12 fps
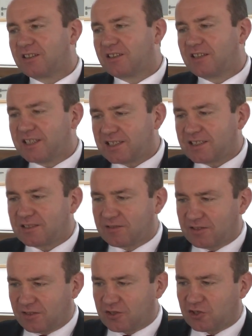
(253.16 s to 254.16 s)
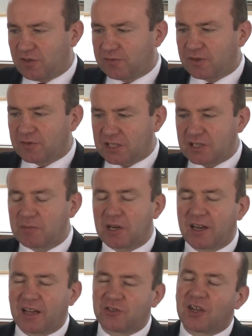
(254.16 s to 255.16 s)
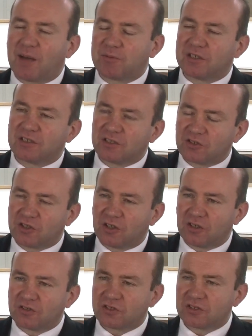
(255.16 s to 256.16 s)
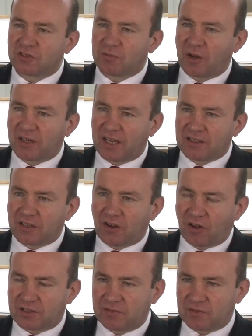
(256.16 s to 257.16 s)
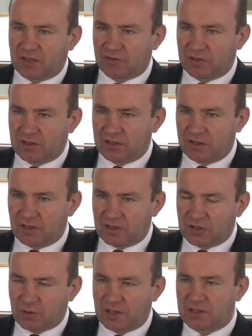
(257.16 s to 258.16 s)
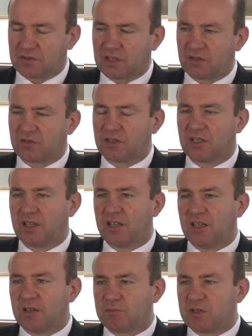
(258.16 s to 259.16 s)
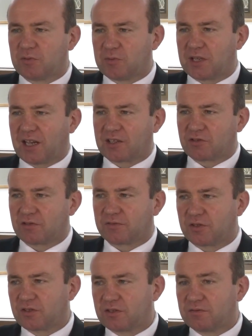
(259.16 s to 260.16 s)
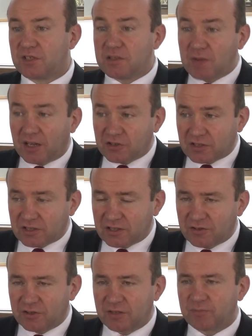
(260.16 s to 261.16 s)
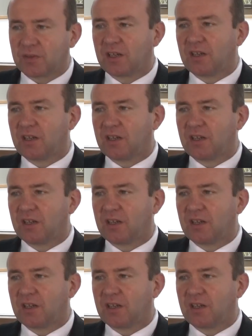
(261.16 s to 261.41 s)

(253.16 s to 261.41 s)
The shift of a similar nature happened in the church. So by the end of the 19th century, early 20th century, people began to refer to the magisterium